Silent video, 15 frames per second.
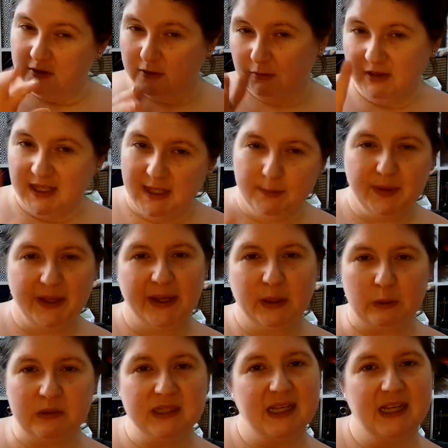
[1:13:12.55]

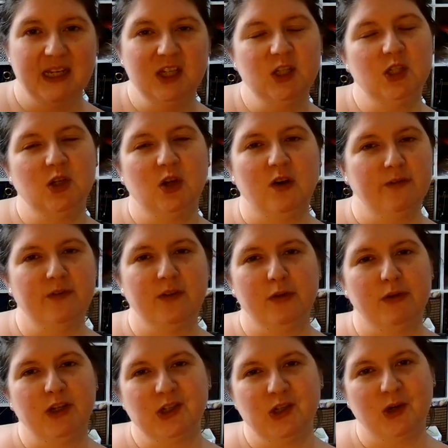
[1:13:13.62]
£3-ish off the
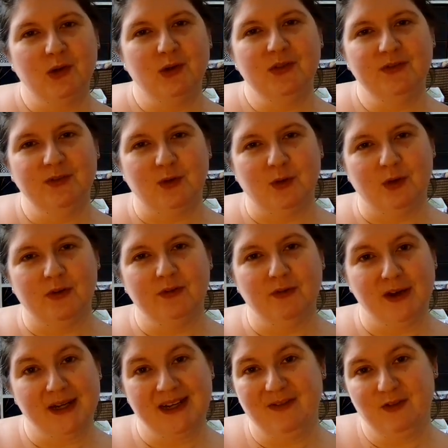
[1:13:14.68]
threshold for
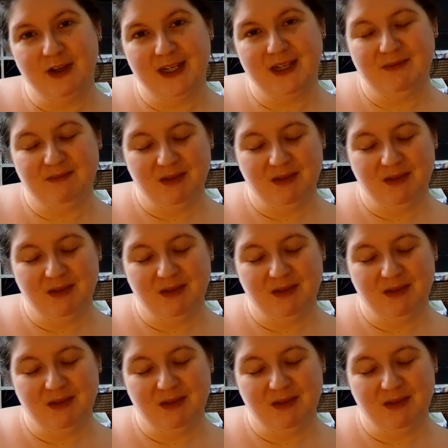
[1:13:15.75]
free delivery.